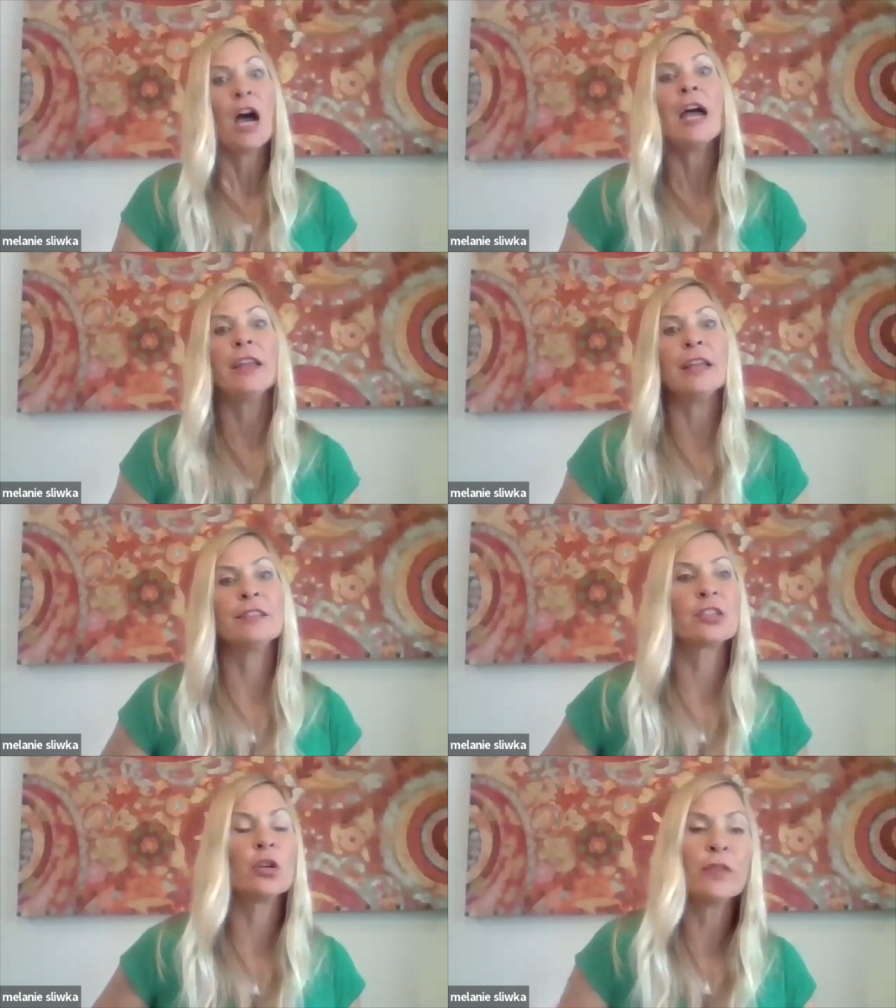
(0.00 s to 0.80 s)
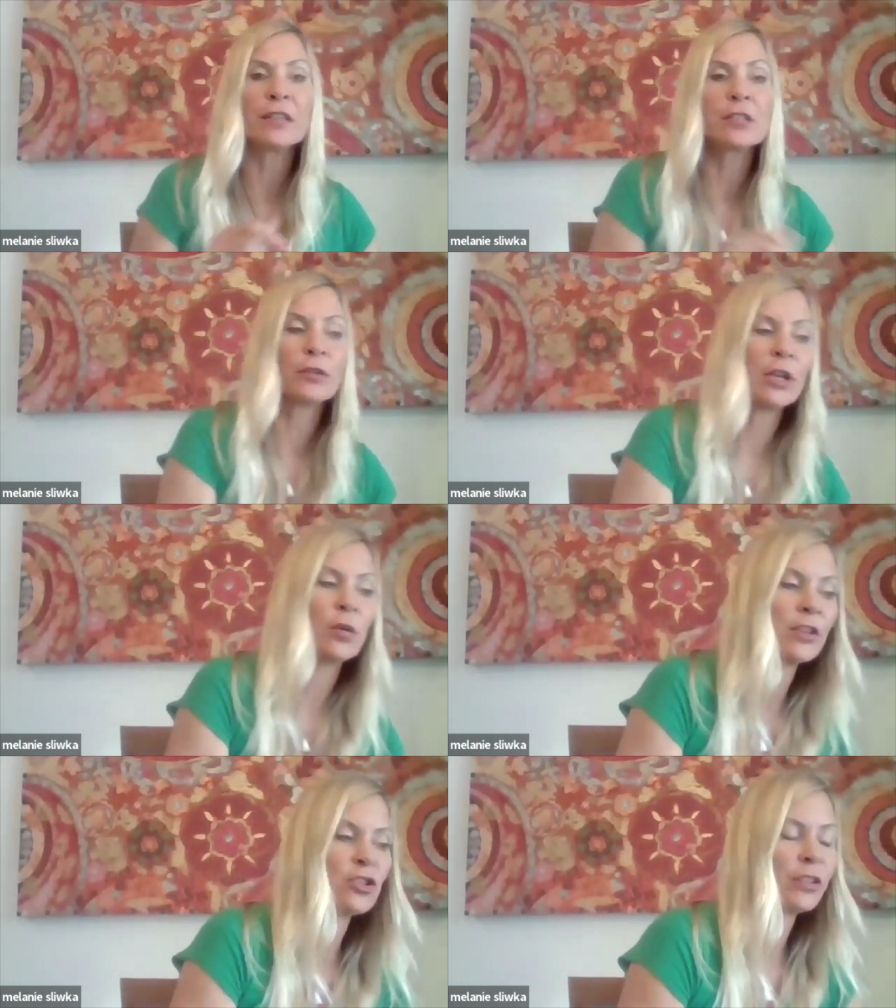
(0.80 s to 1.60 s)
And so that's a great
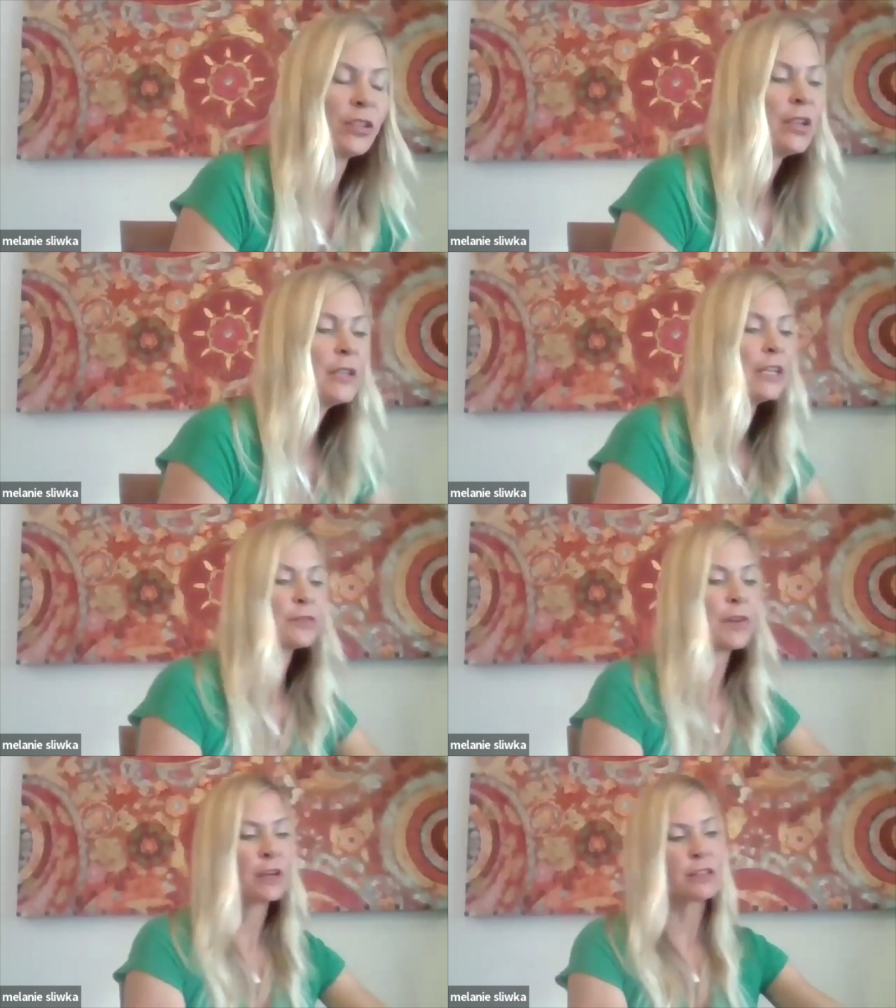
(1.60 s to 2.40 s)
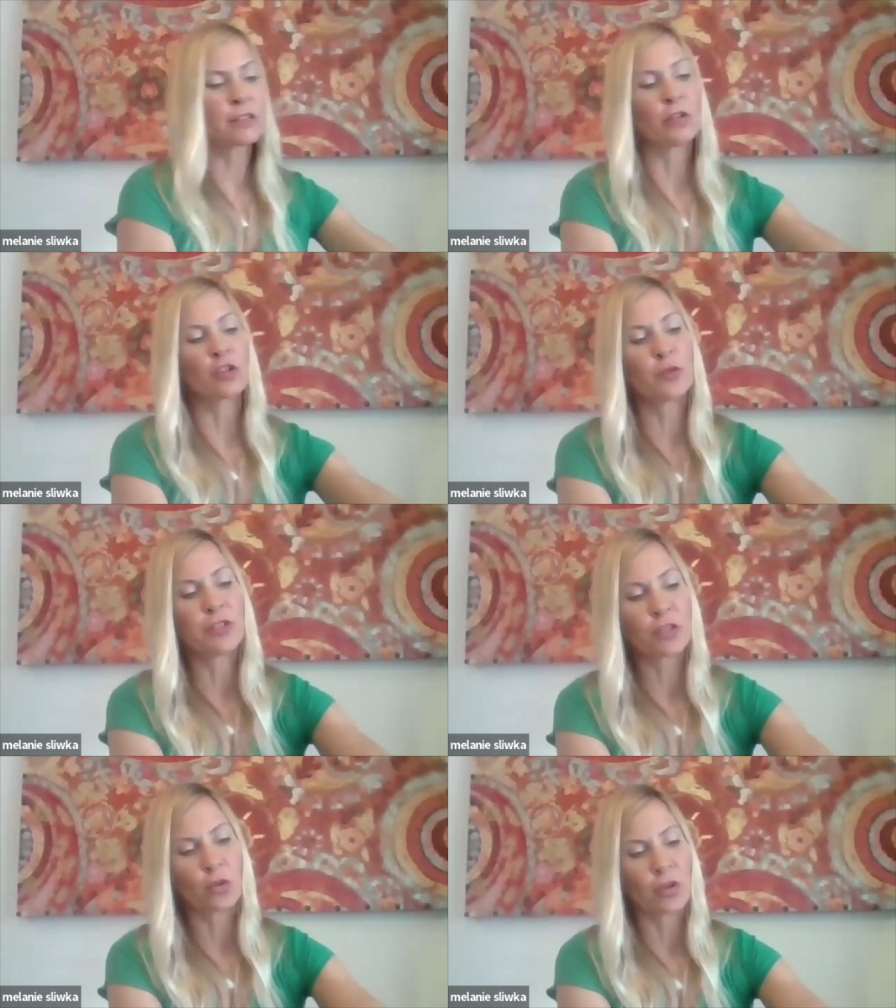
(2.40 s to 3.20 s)
question. As far as the grocery
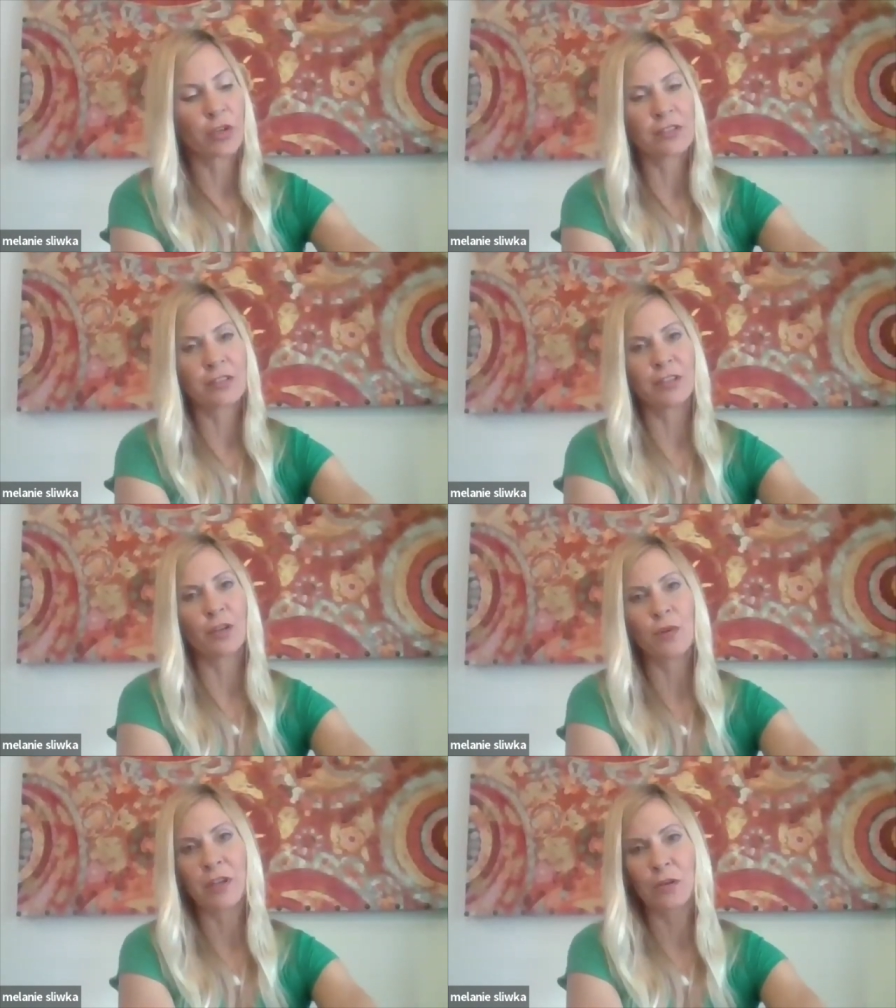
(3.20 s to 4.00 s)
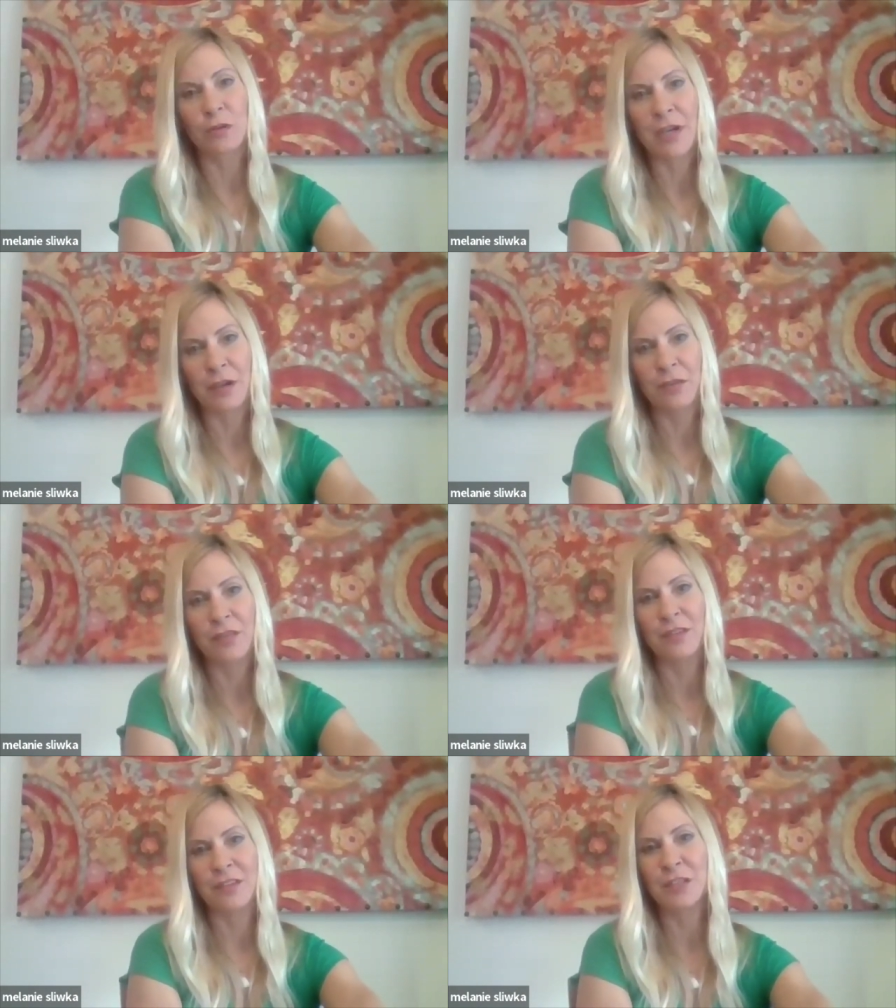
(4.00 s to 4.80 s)
store, because they're going to want to go down
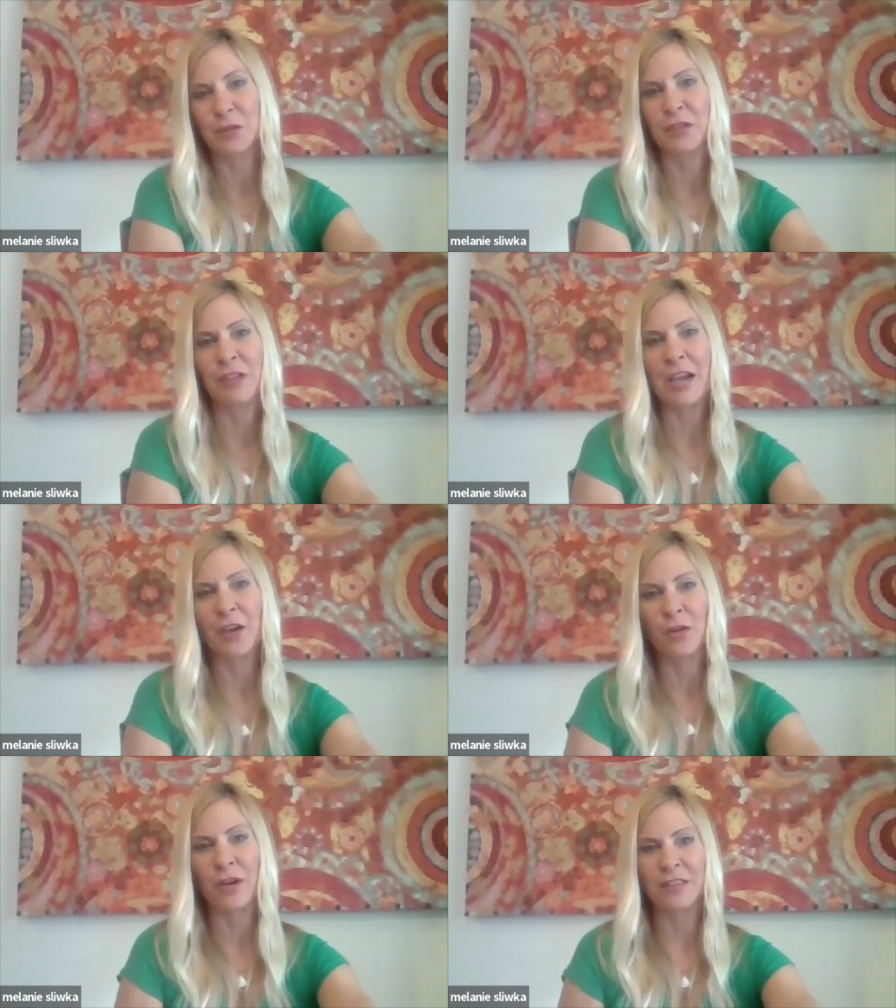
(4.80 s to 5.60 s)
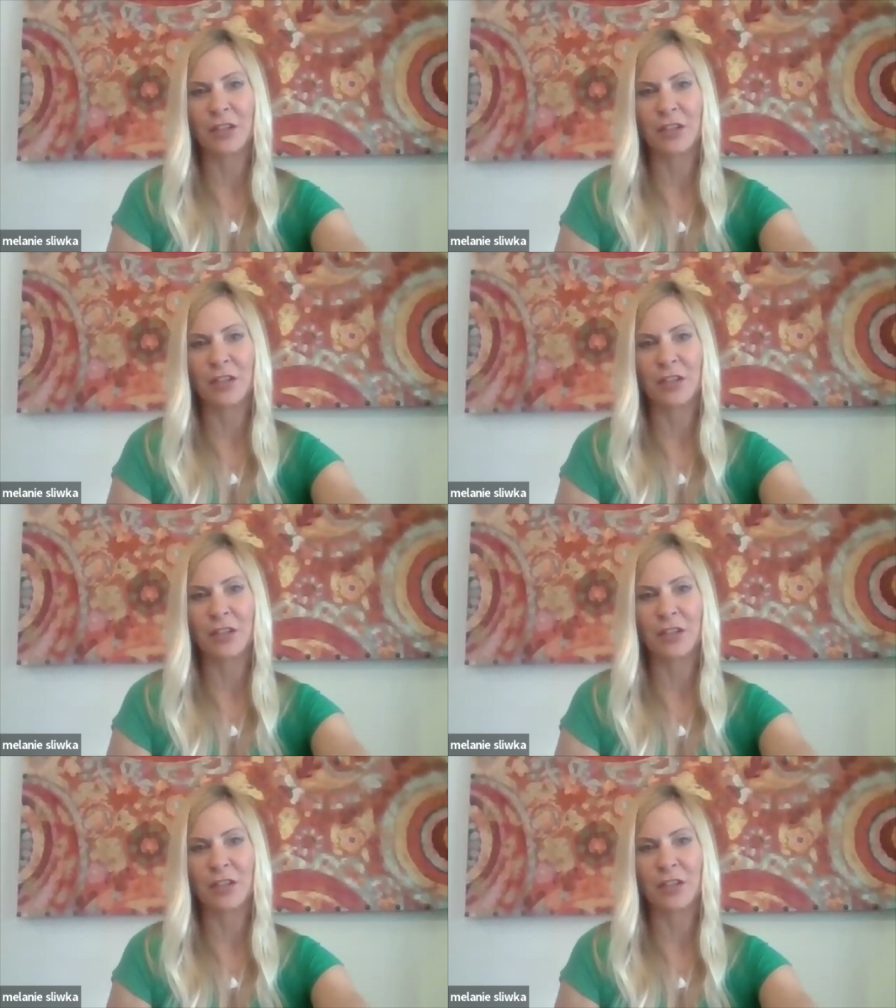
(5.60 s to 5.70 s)
the cereal aisle, right?